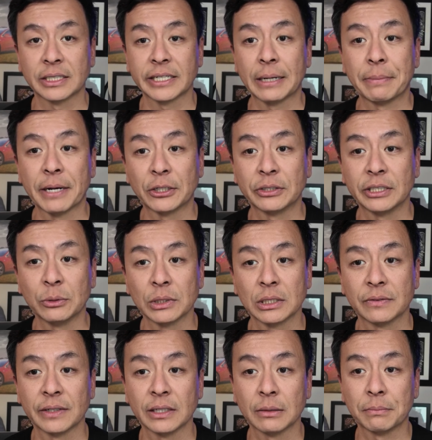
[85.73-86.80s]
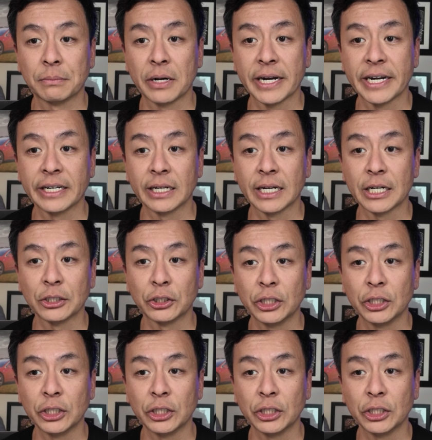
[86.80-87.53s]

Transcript: state battery was developed by uh,